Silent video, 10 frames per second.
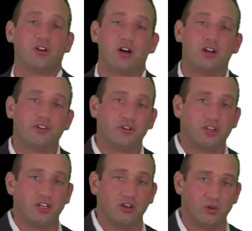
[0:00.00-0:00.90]
under
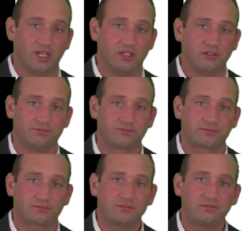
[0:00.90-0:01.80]
the 08
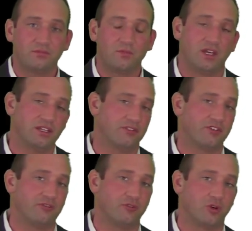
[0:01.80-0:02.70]
and they've
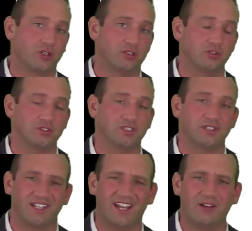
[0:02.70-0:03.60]
got 4 clues,
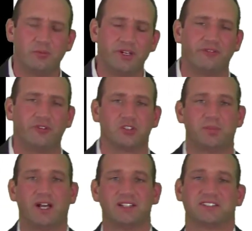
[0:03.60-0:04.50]
then that would be a false
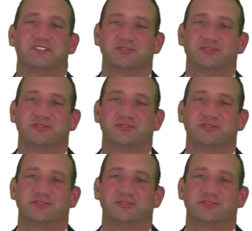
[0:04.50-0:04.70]
positive.